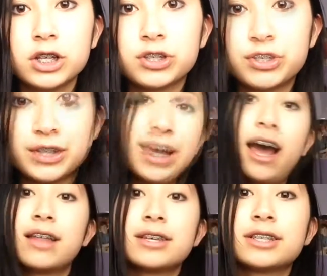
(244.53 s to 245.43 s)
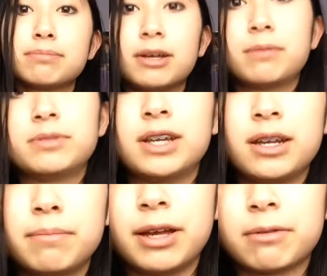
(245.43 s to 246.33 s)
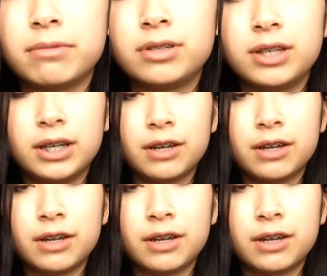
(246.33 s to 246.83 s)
But yeah, that's my updated makeup routine.